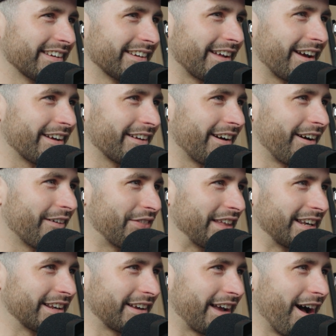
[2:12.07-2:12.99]
I
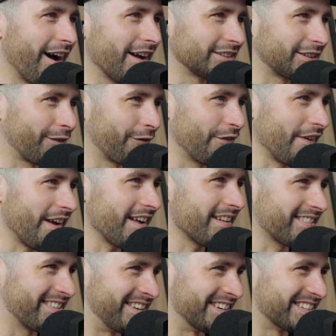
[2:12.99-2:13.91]
think the car just
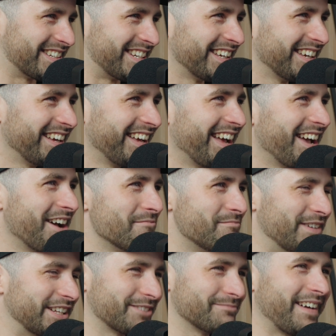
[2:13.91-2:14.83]
farted,
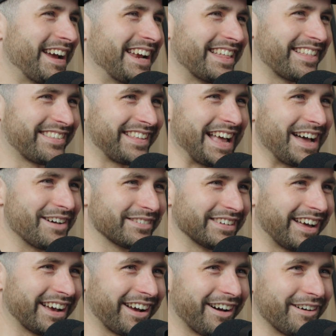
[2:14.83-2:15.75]
which made it
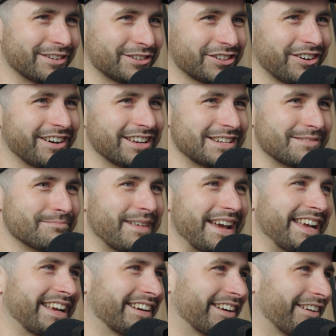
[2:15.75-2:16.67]
sound like I was trying to
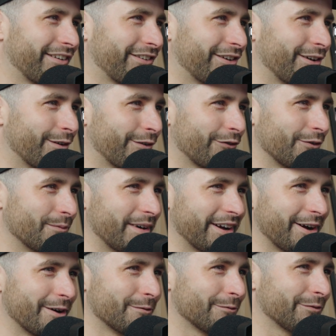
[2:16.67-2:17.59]
make an excuse for my own